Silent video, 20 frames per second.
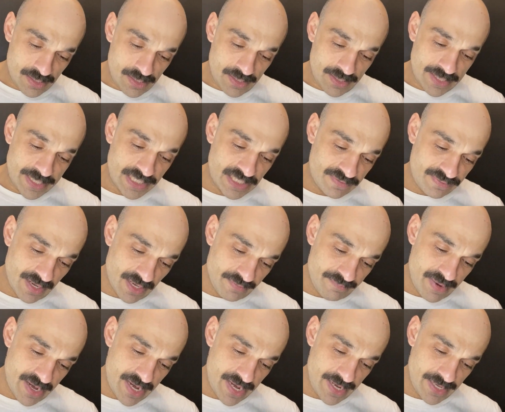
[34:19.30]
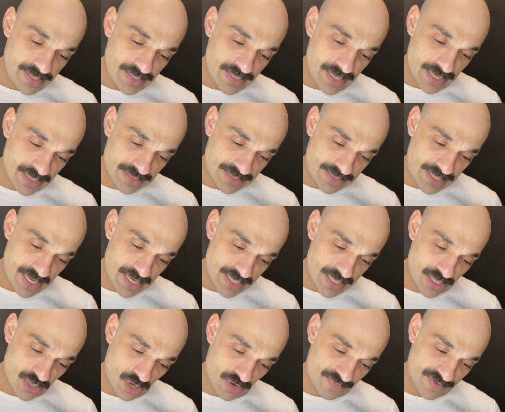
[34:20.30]
His flatmate has
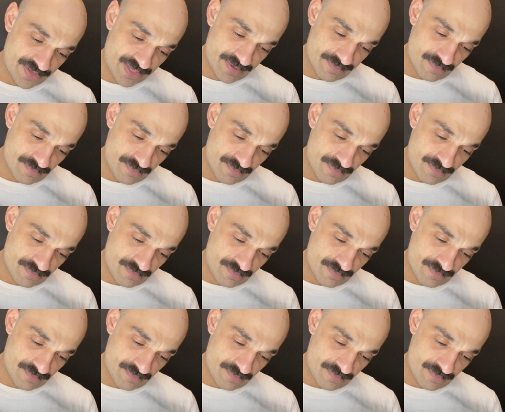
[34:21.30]
taken over the